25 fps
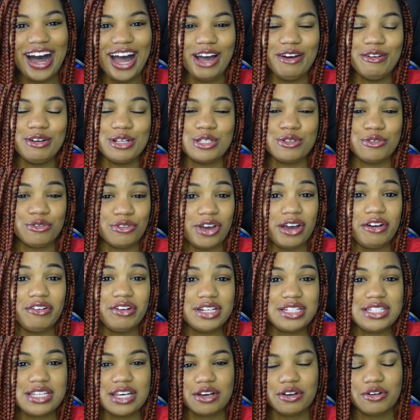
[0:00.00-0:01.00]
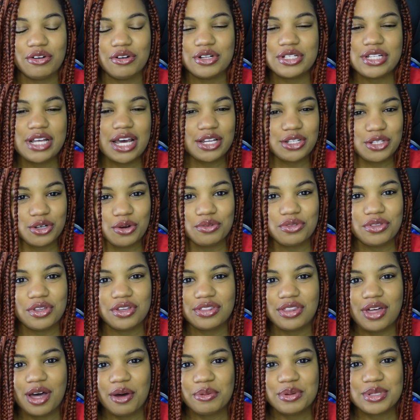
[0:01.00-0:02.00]
I was very tickled. I don't
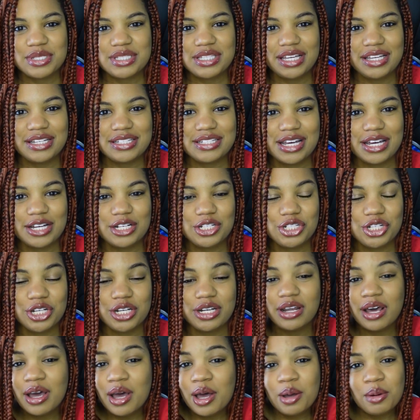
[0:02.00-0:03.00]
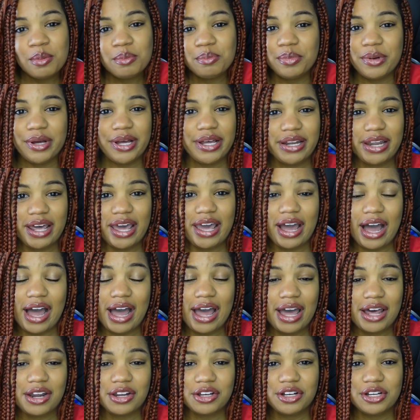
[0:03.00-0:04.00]
think that was the intention, but hey, I
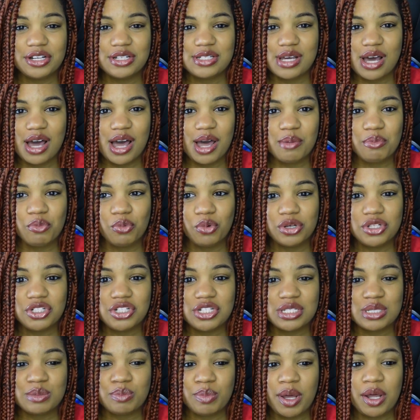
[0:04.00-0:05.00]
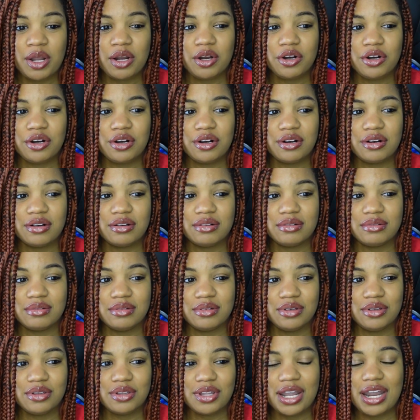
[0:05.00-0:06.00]
had a good time, which is better
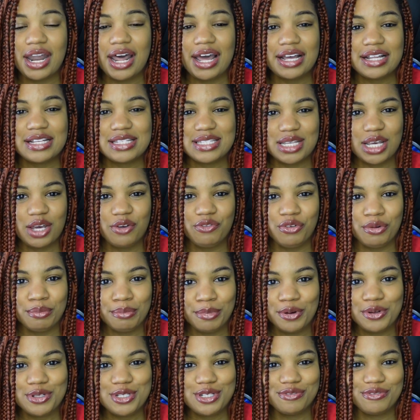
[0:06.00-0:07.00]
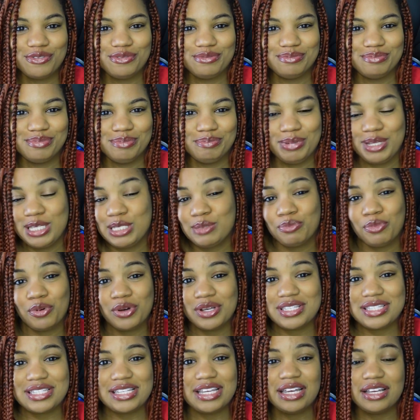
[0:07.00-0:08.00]
than I can say for most of Beast
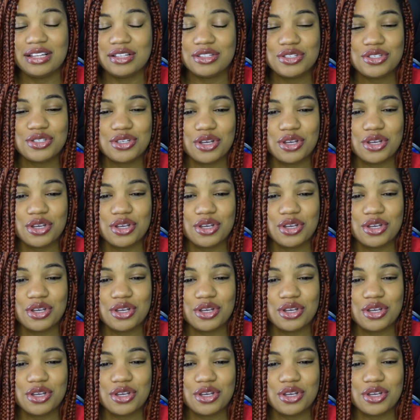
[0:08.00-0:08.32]
Boy's scenes.